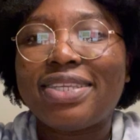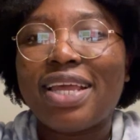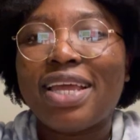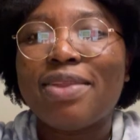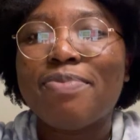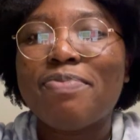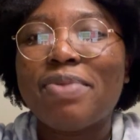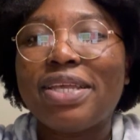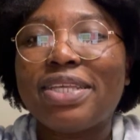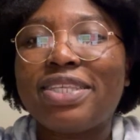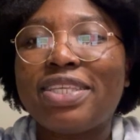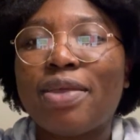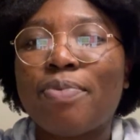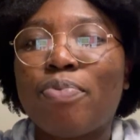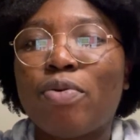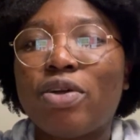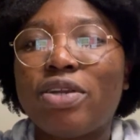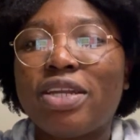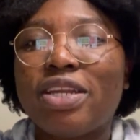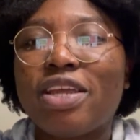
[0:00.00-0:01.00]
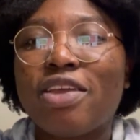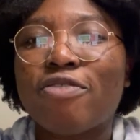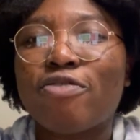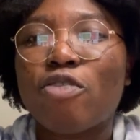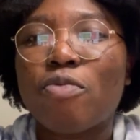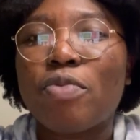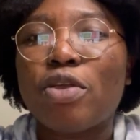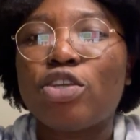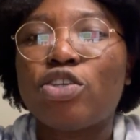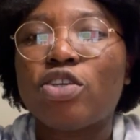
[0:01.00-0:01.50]
and miss important
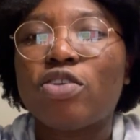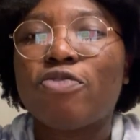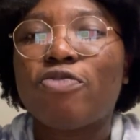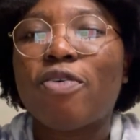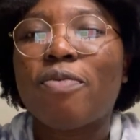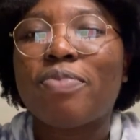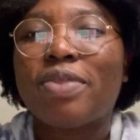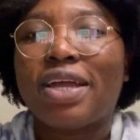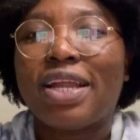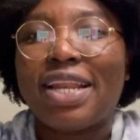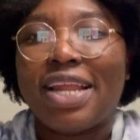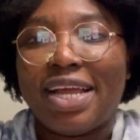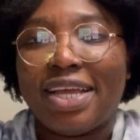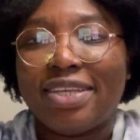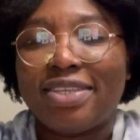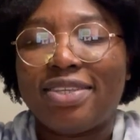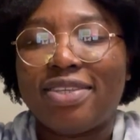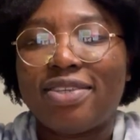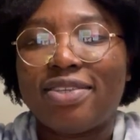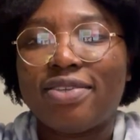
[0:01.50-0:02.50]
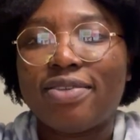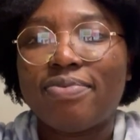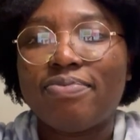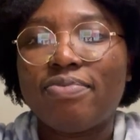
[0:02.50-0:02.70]
information from the class.